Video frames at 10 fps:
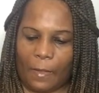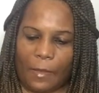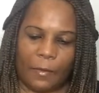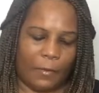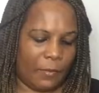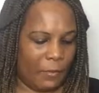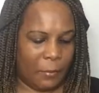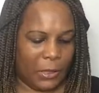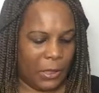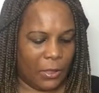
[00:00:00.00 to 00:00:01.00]
Oh, let
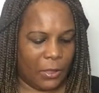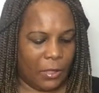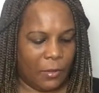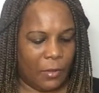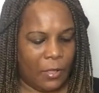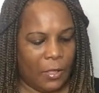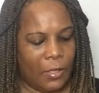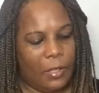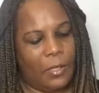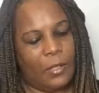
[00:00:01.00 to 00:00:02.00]
me take it out.
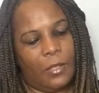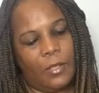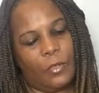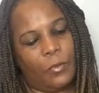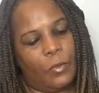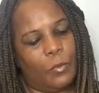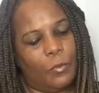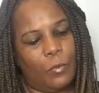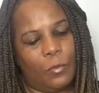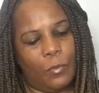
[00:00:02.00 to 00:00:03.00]
And this
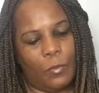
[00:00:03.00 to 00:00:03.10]
one